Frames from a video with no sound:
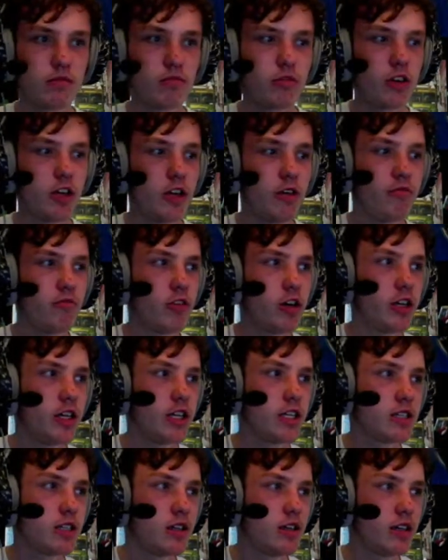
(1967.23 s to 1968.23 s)
Brilliant. Right,
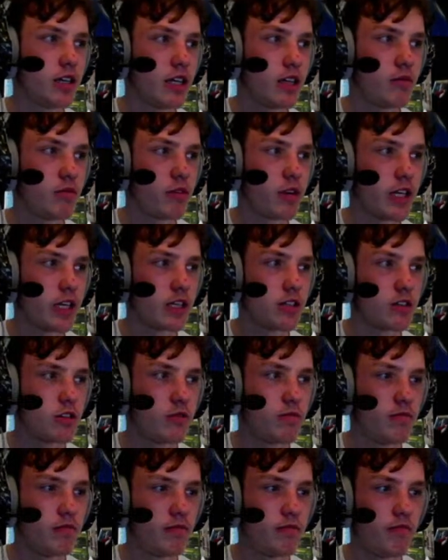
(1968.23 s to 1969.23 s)
let's get the brakes
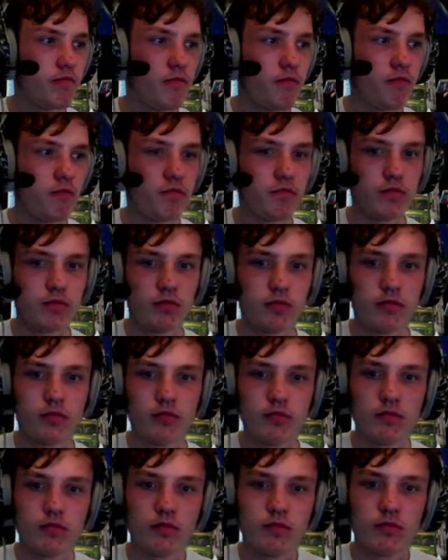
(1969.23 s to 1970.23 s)
on.
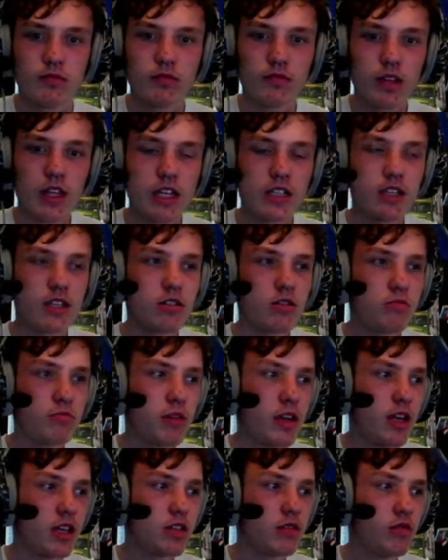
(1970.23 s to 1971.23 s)
Is this on
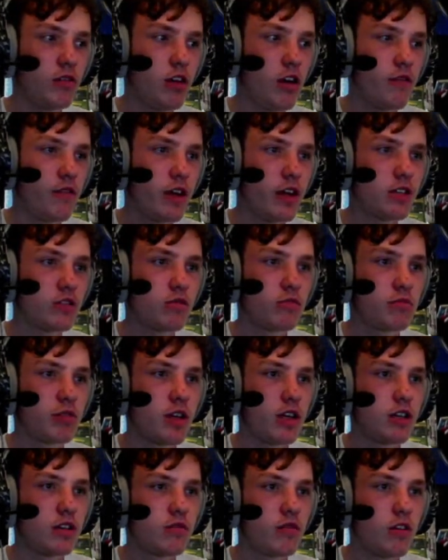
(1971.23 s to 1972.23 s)
PS5? It is on
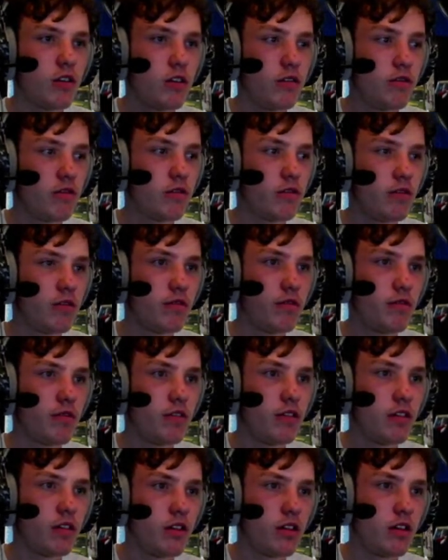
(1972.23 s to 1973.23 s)
PS5. I
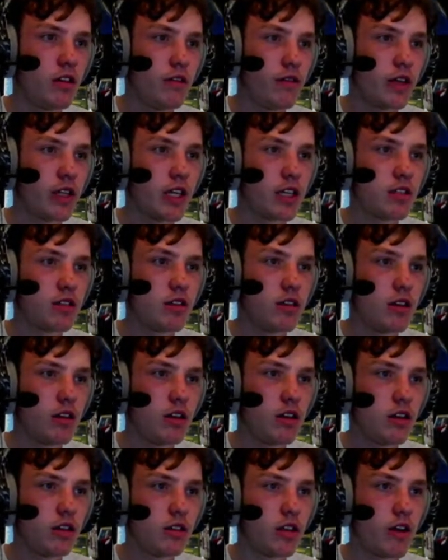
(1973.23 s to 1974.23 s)
think that's
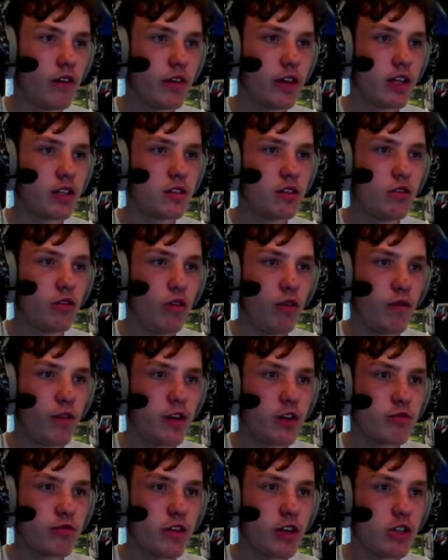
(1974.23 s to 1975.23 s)
no, I think that's a North
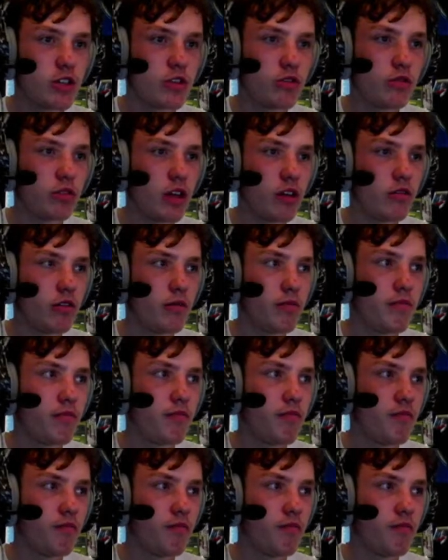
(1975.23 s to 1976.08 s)
East Regional, that one.